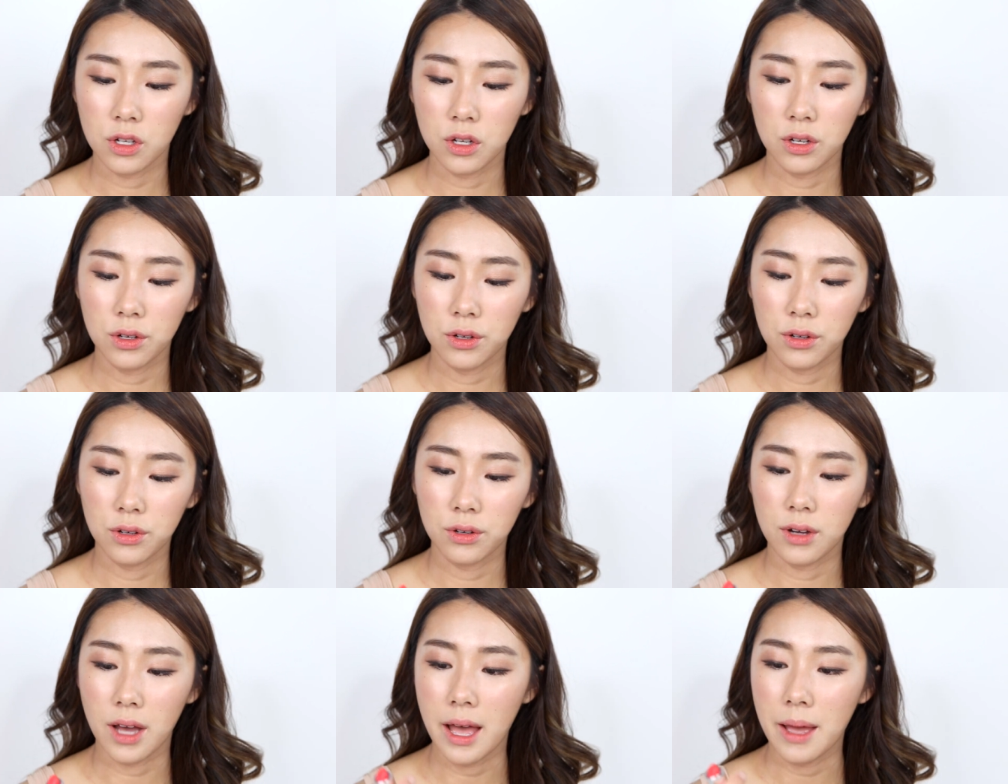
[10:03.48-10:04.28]
So
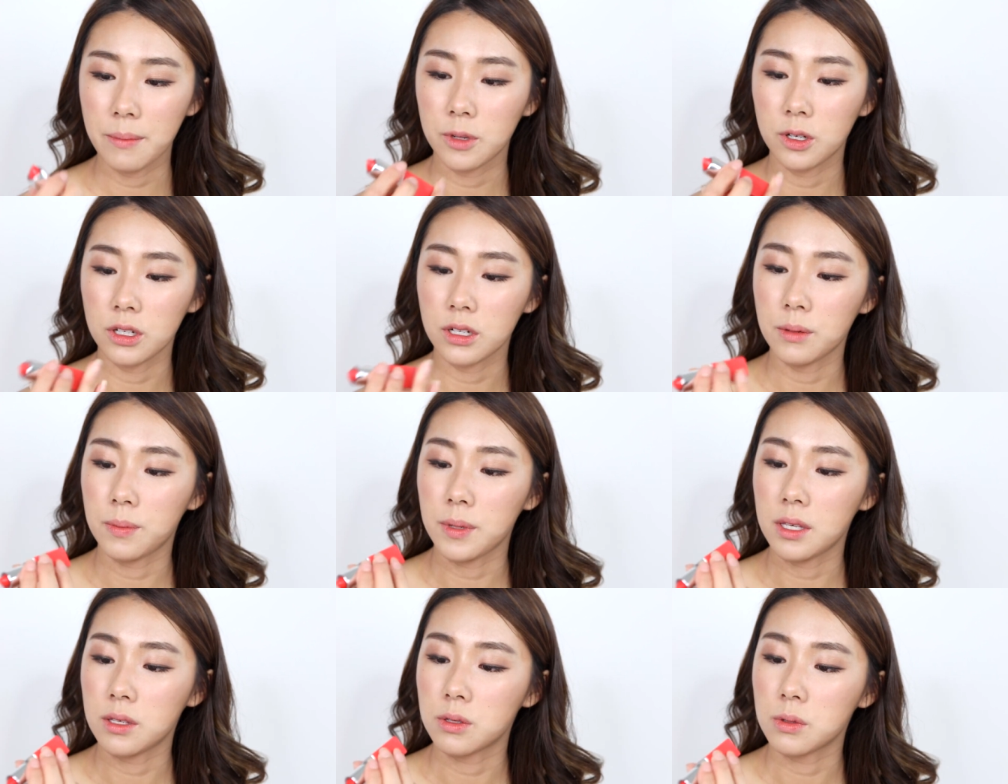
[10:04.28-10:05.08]
I'm gonna
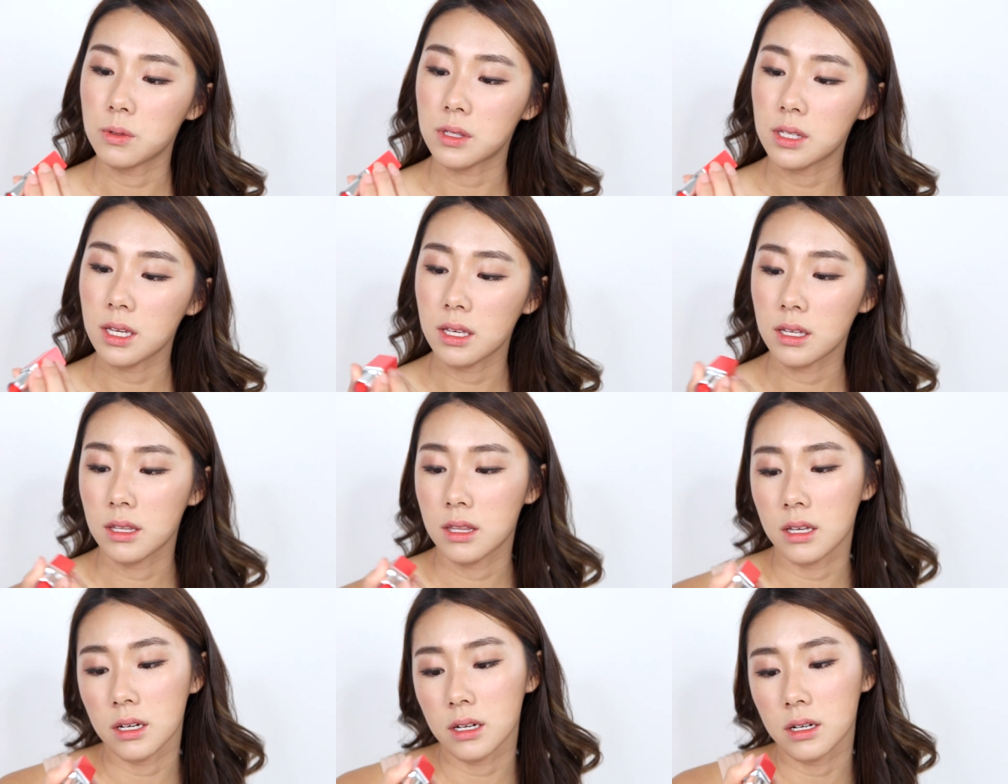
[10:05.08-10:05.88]
be
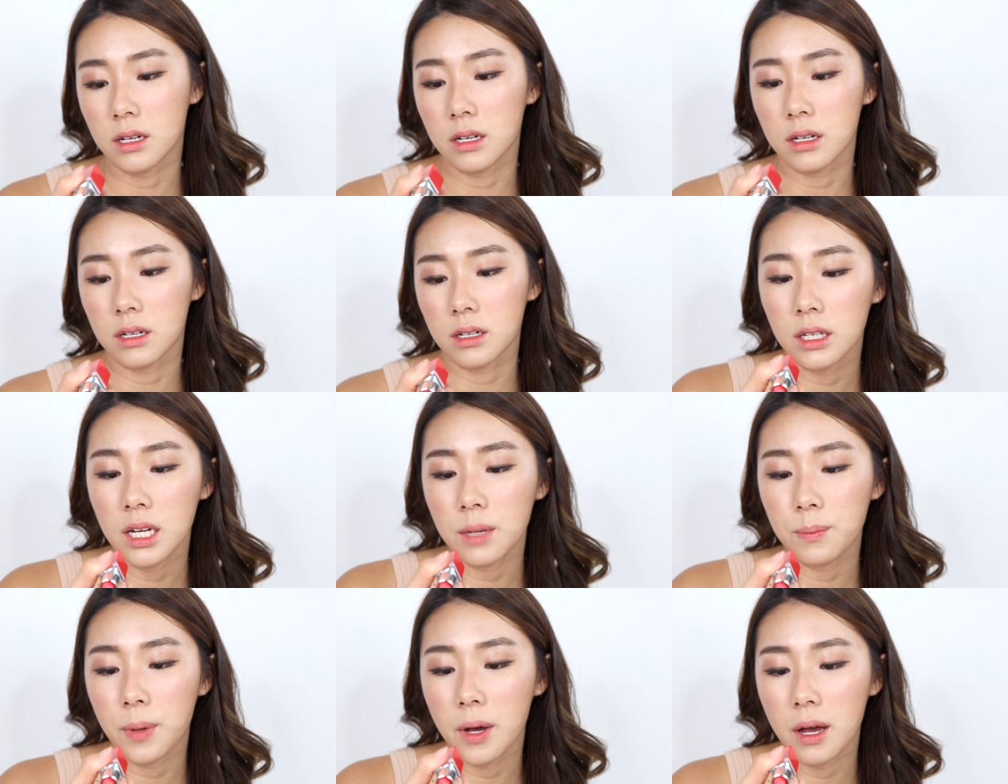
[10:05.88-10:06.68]
using the
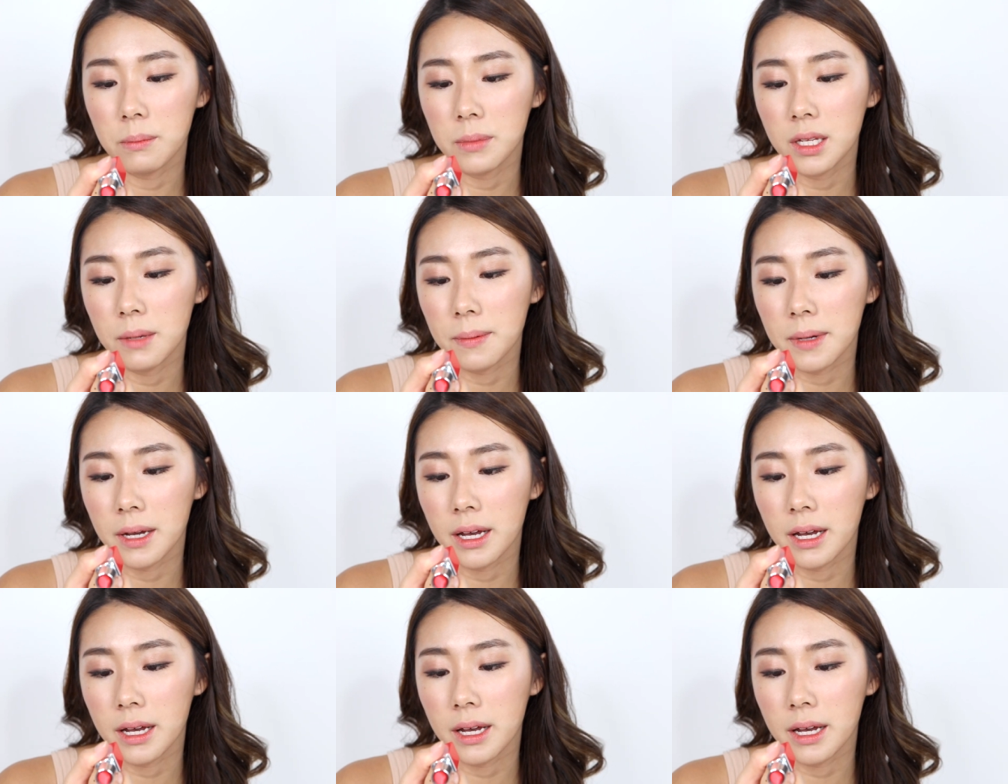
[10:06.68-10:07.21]
Clinique Pop Lip